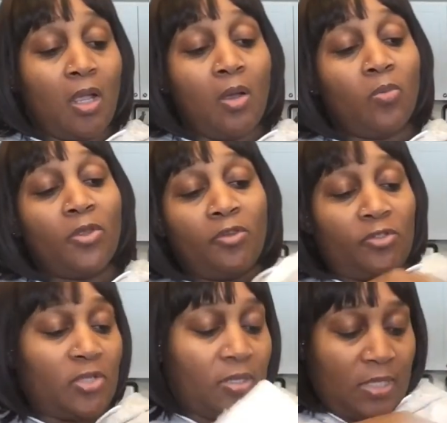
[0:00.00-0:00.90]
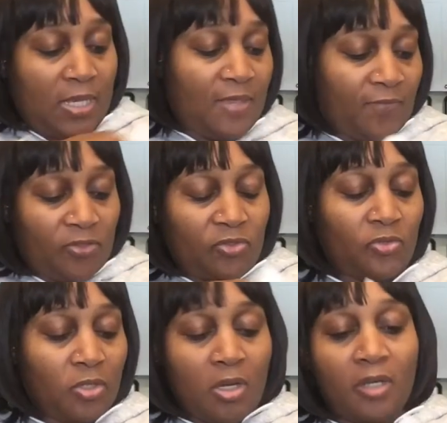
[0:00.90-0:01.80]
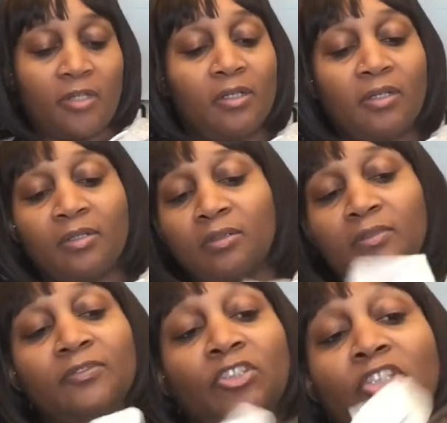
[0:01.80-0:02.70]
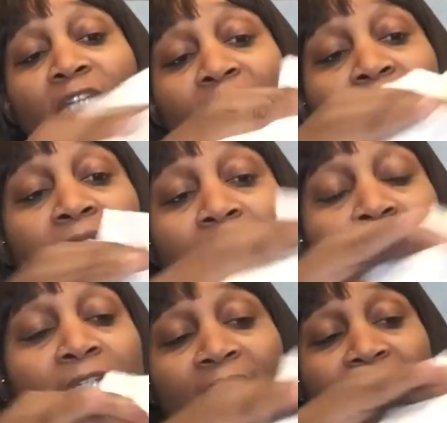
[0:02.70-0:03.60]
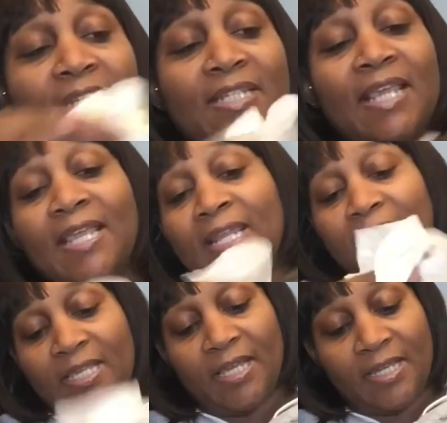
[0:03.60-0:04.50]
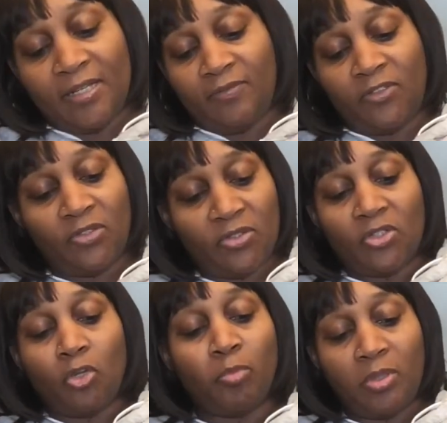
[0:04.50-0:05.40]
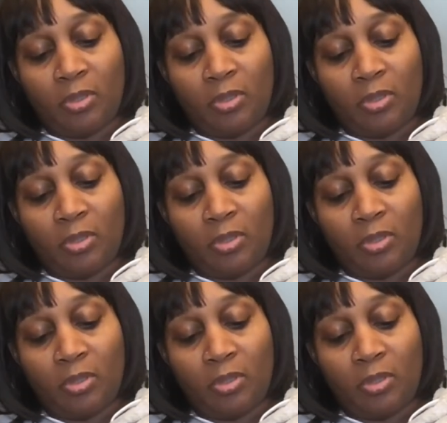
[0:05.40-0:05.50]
Whether it's on the canvas or on vachetta, is that any kind of soap